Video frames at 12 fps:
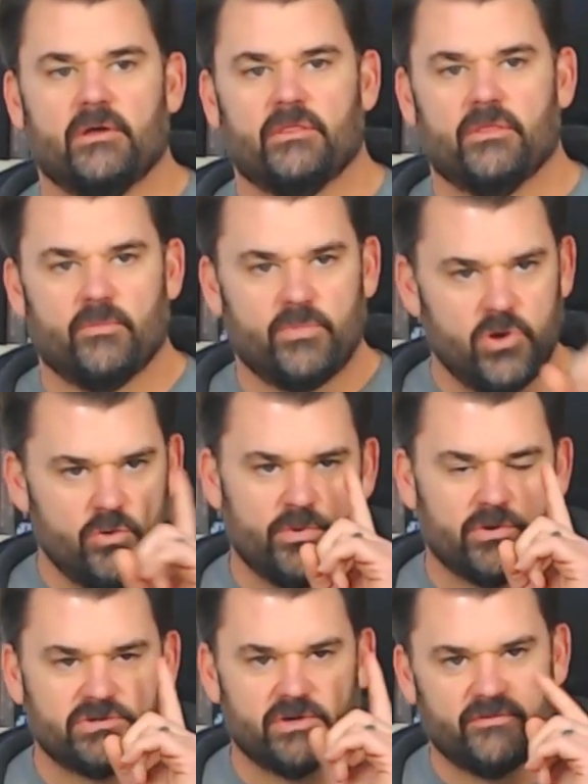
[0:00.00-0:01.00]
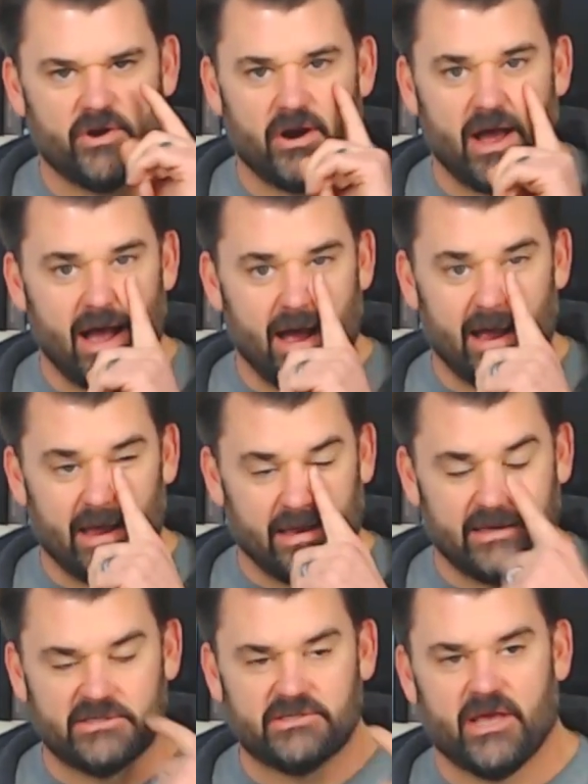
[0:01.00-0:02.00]
the pupils of your
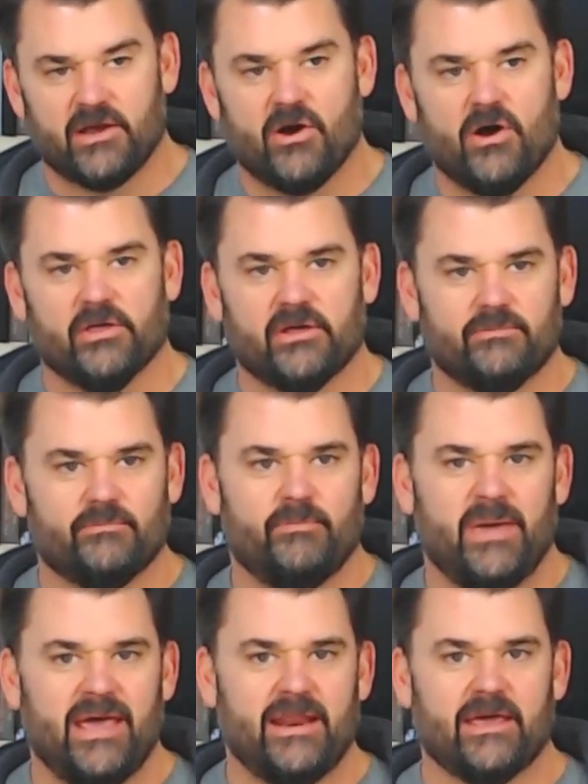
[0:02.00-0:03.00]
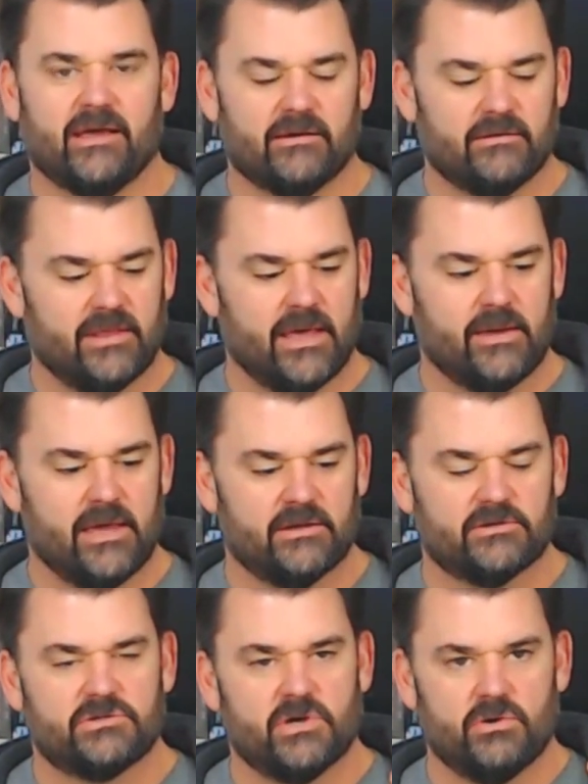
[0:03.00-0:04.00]
eyes, they call it pinning. They
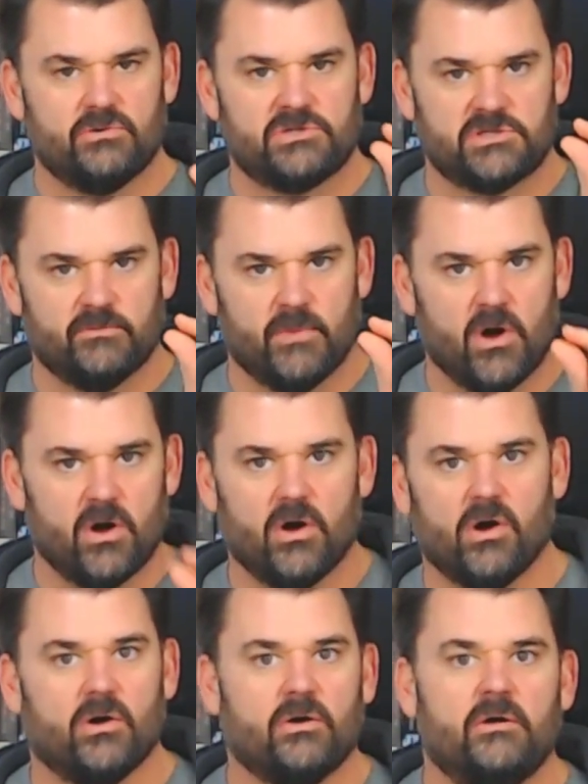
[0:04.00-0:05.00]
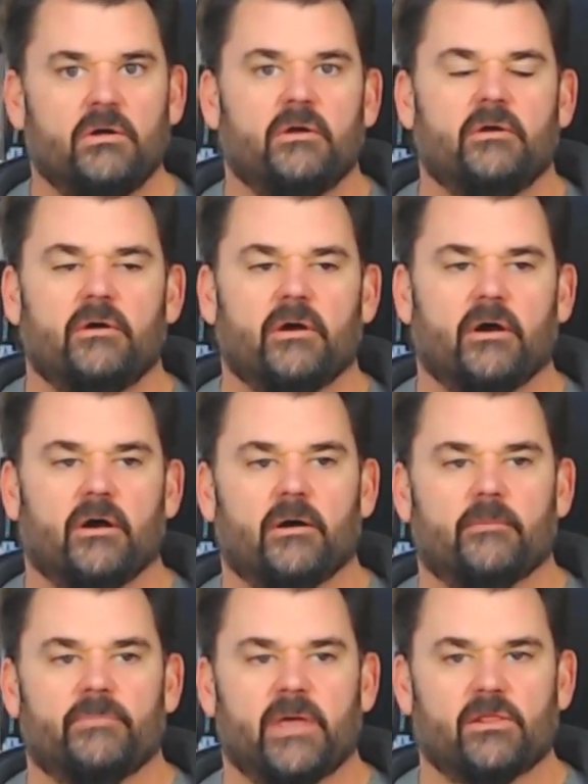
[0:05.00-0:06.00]
get so small,
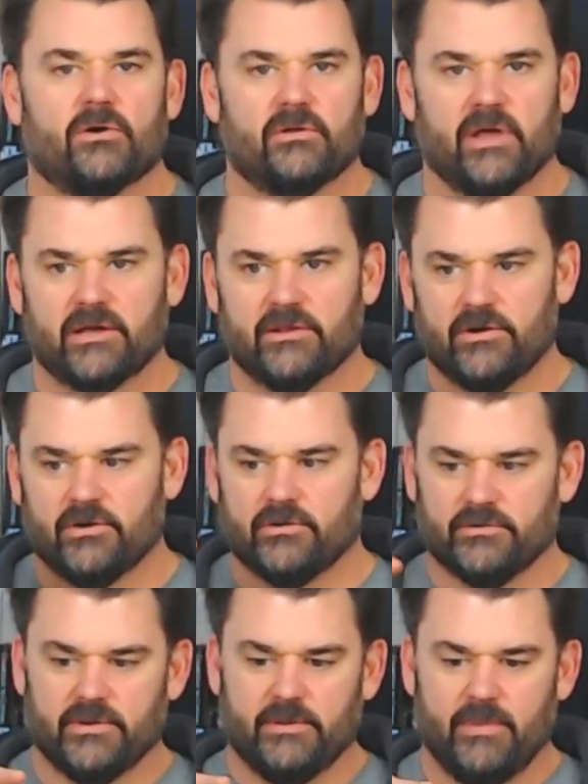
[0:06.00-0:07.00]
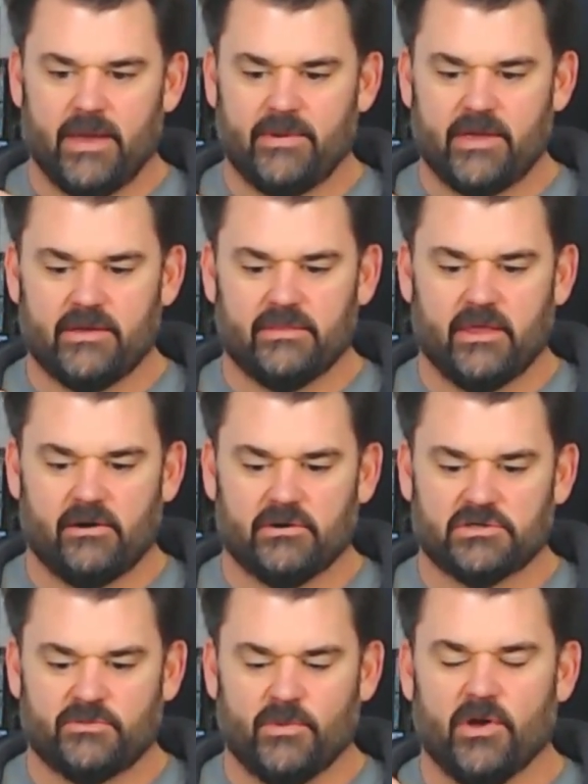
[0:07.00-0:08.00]
they look like maybe they're
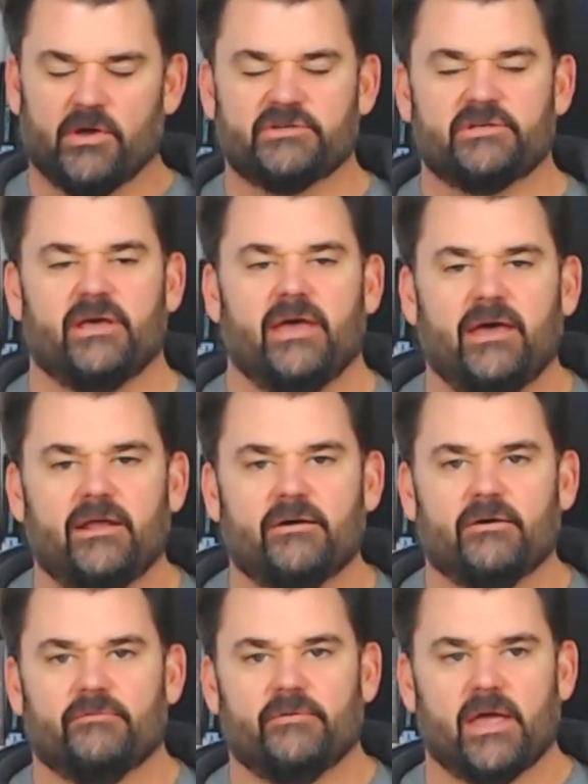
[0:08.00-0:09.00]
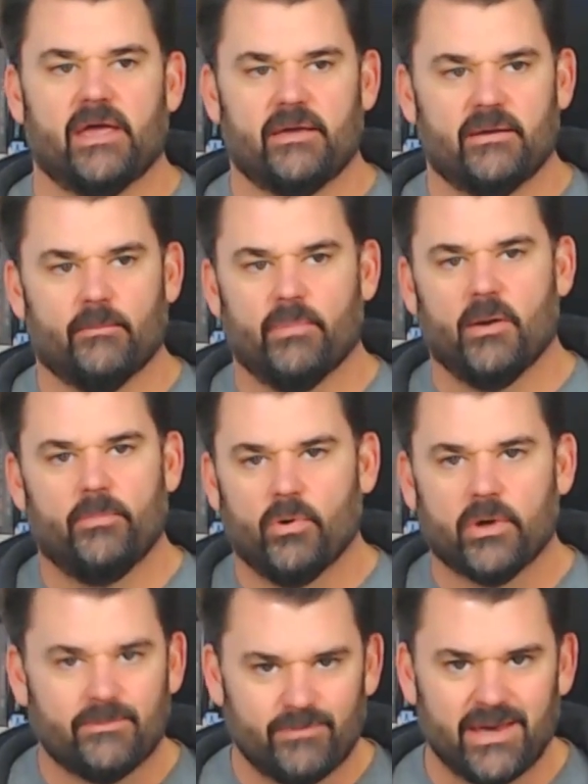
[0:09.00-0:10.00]
as small as the head of a
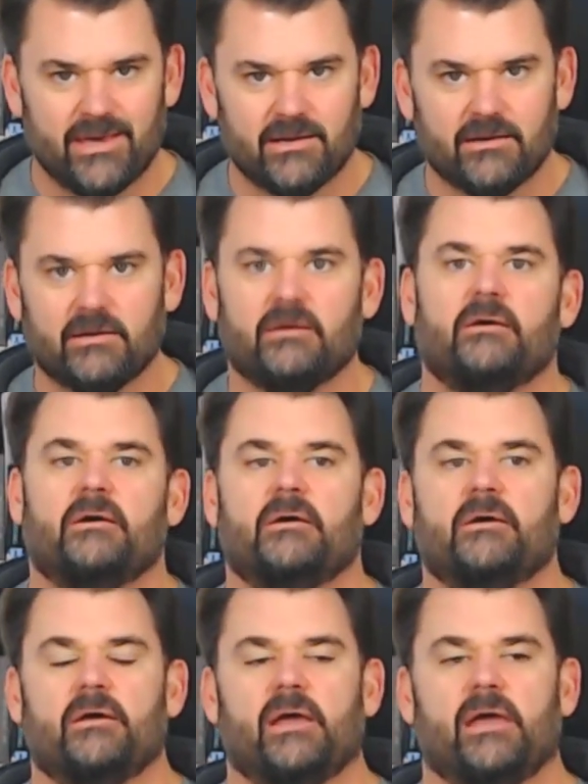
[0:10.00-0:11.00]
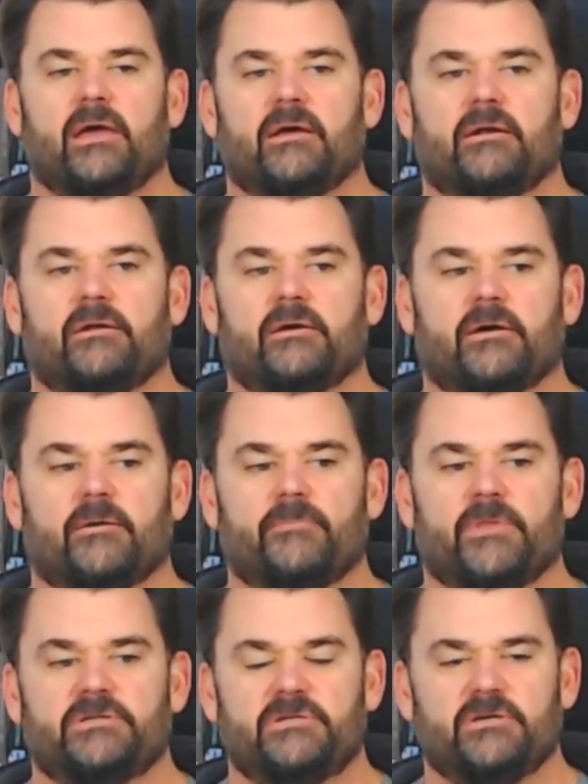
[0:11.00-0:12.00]
ballpoint pen. And
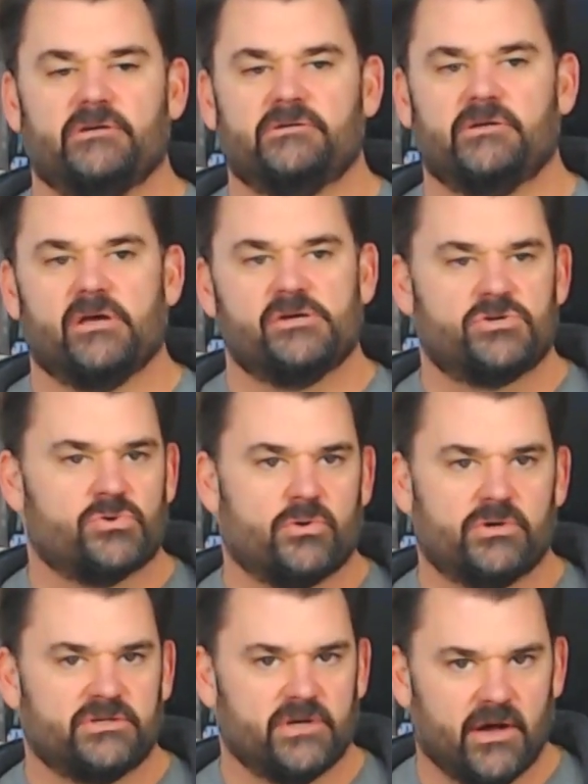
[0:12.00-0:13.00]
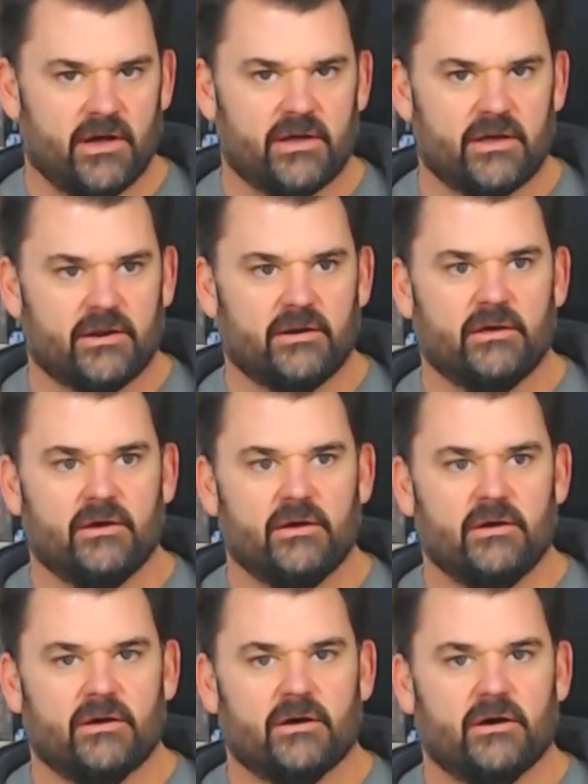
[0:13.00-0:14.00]
this is a sure sign
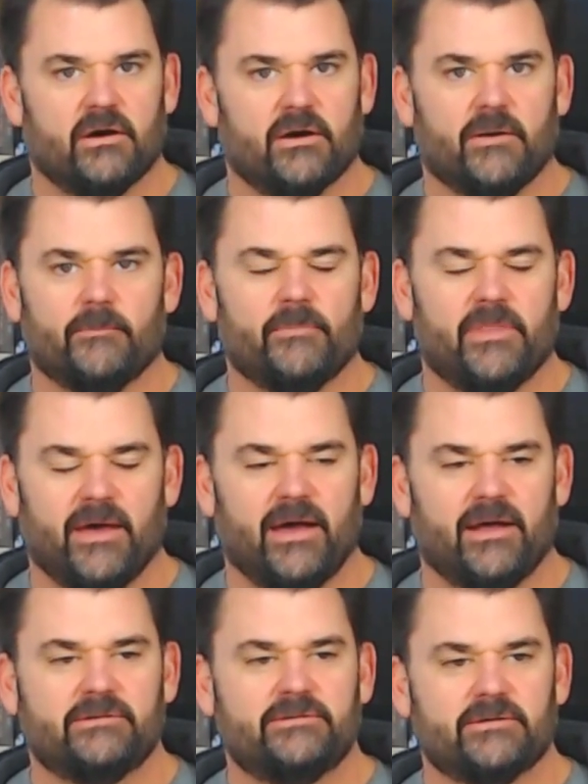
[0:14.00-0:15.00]
that